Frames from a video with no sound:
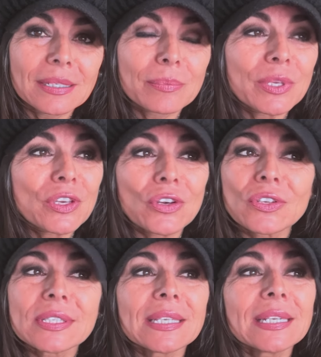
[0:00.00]

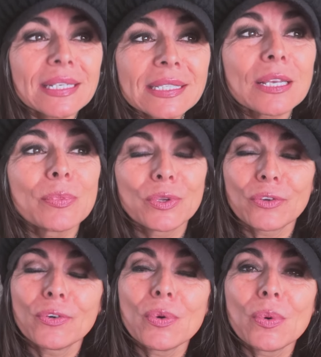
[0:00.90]
because it is a
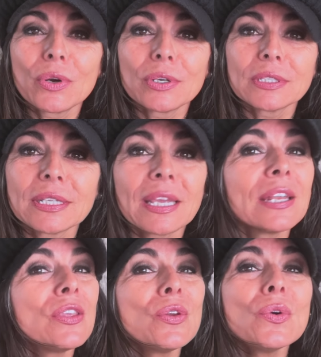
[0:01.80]
beautiful world
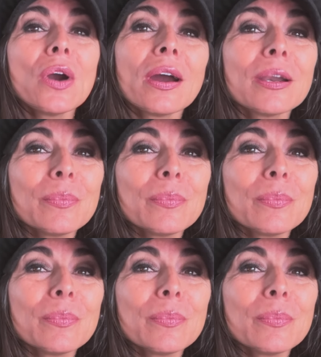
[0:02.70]
and you are